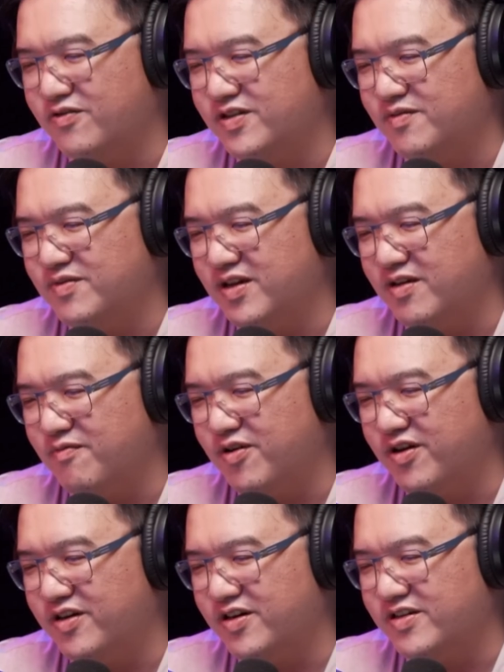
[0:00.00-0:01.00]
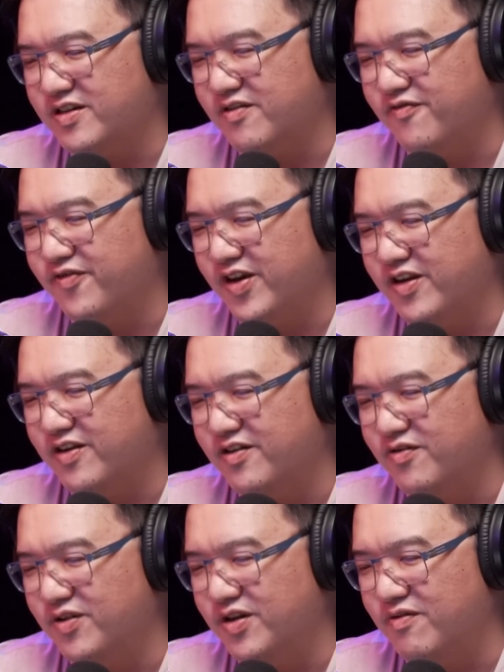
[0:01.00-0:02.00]
it seems like America has identified a
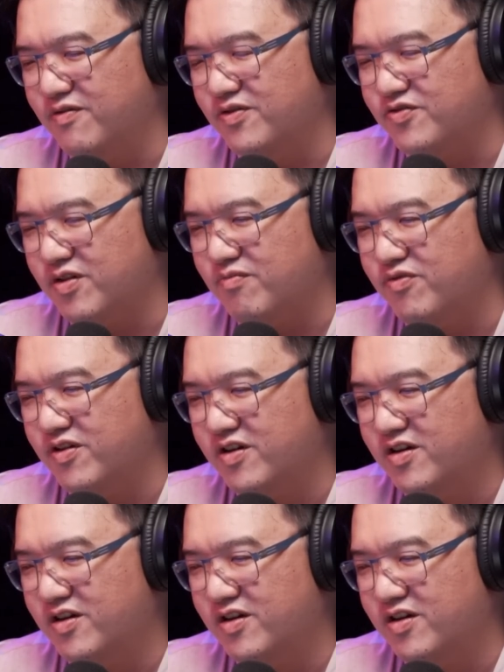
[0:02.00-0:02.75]
new hero in Trump.